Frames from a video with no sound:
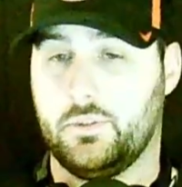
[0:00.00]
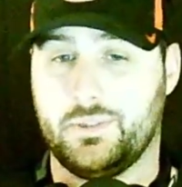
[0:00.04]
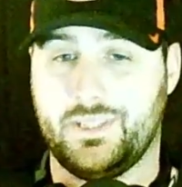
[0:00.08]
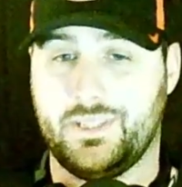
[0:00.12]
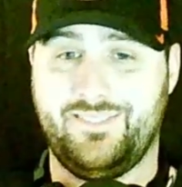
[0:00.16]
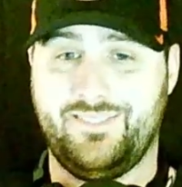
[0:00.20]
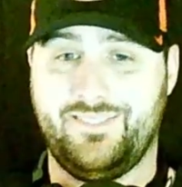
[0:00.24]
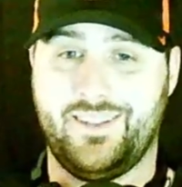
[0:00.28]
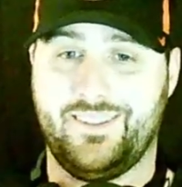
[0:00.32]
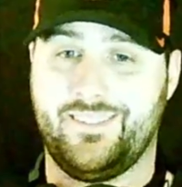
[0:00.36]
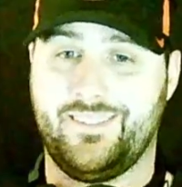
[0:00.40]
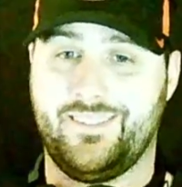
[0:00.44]
even
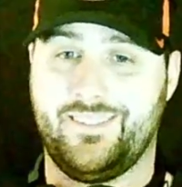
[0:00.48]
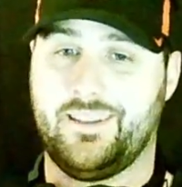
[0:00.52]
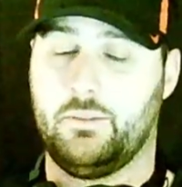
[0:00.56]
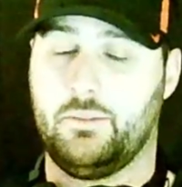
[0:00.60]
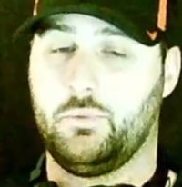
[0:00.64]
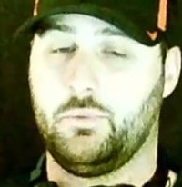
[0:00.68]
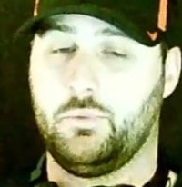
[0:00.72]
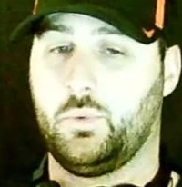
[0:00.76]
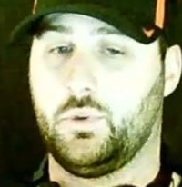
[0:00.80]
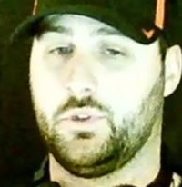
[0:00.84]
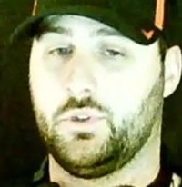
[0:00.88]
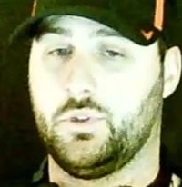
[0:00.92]
in times
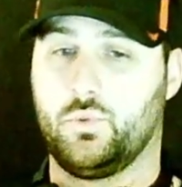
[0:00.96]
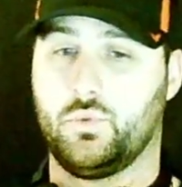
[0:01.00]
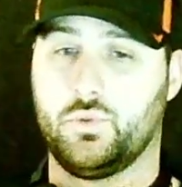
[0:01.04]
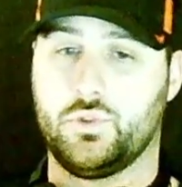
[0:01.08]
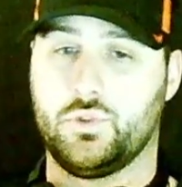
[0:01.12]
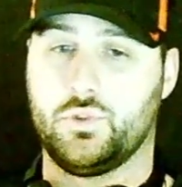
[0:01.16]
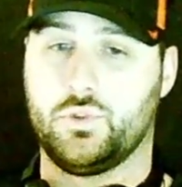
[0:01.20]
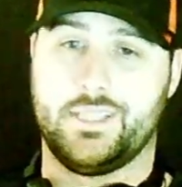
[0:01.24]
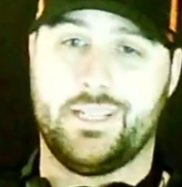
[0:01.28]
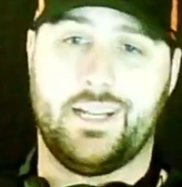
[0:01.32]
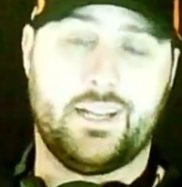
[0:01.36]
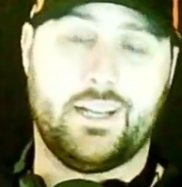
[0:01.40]
where Georgia's
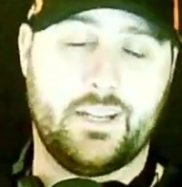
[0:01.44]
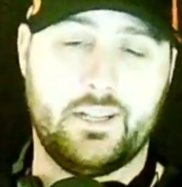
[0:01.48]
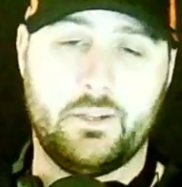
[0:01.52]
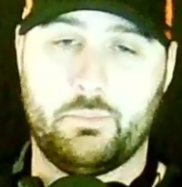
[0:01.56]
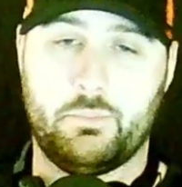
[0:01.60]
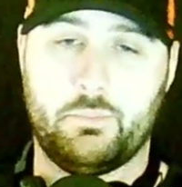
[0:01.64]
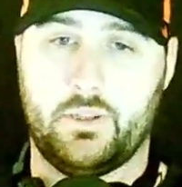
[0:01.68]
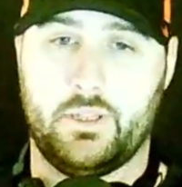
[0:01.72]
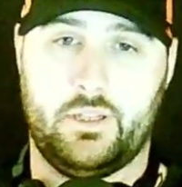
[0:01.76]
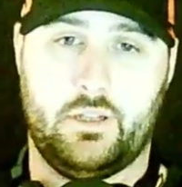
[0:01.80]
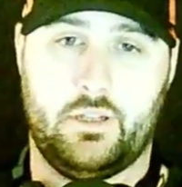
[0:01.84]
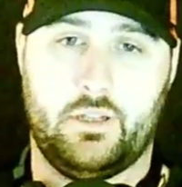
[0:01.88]
not in a
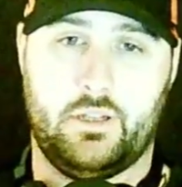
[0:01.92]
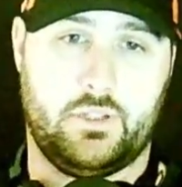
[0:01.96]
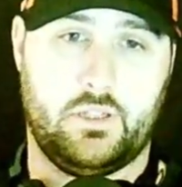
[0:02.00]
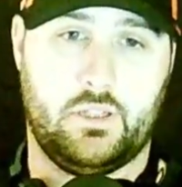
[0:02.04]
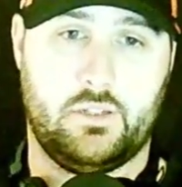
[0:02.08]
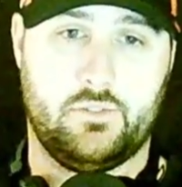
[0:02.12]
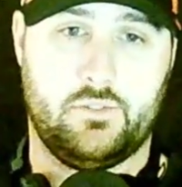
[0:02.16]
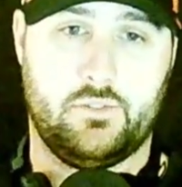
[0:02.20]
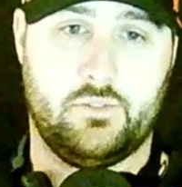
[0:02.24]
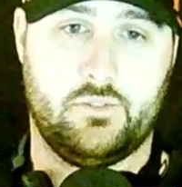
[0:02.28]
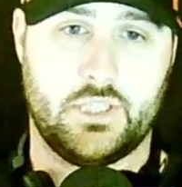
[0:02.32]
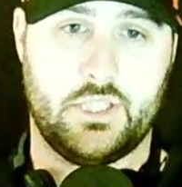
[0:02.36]
playoff
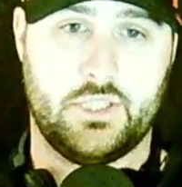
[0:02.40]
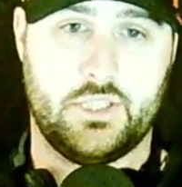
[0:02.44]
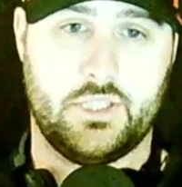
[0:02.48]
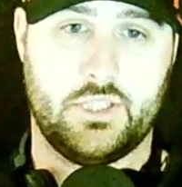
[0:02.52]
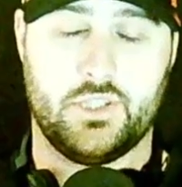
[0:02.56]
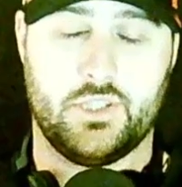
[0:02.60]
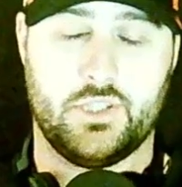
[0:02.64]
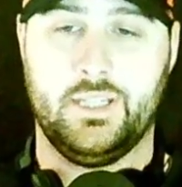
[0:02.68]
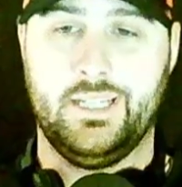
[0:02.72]
conversation